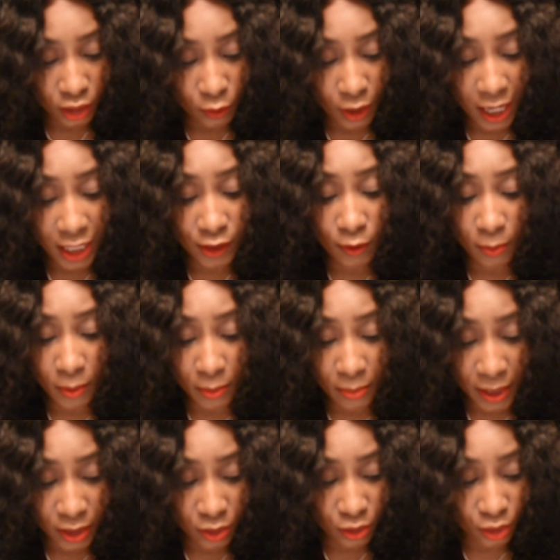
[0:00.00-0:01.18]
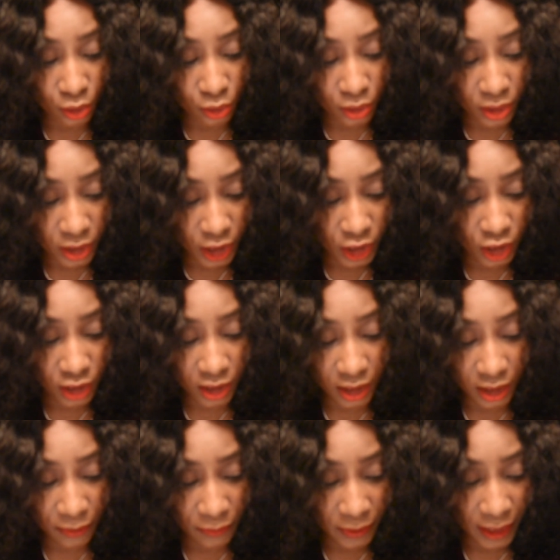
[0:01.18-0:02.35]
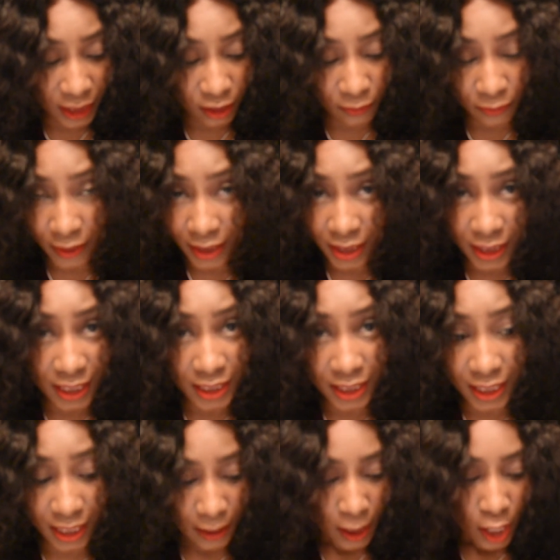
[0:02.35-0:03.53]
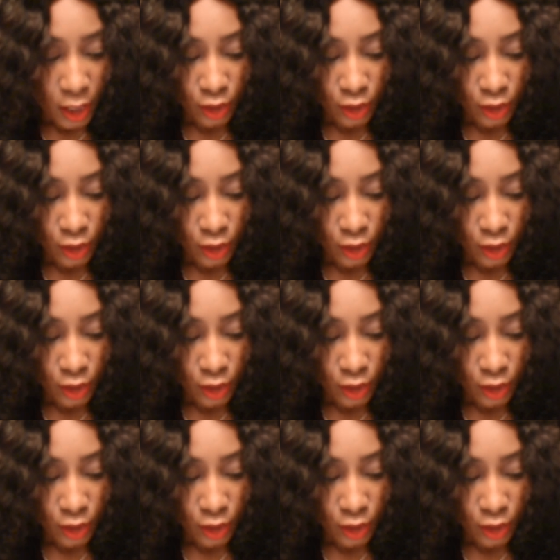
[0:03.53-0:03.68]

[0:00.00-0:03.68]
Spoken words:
They will ask for permission, your code, your certificate of residency,